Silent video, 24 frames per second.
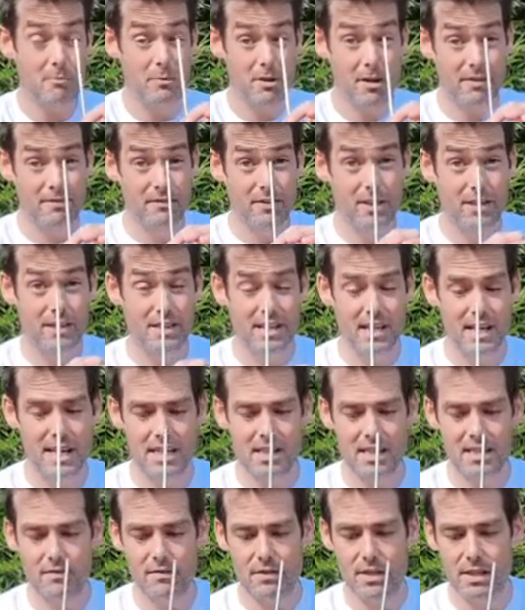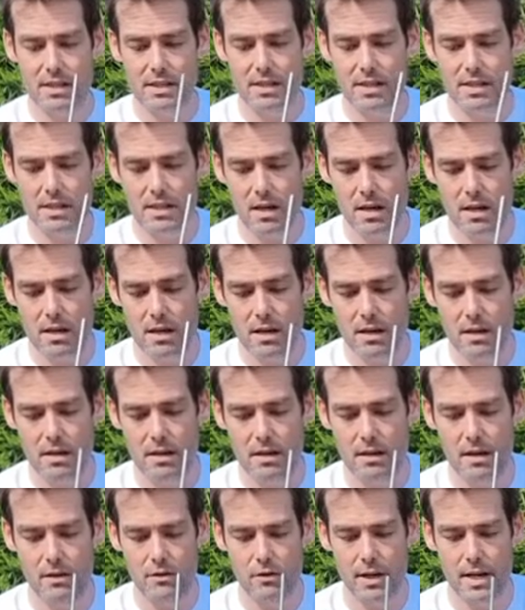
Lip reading: And then you are ready to go.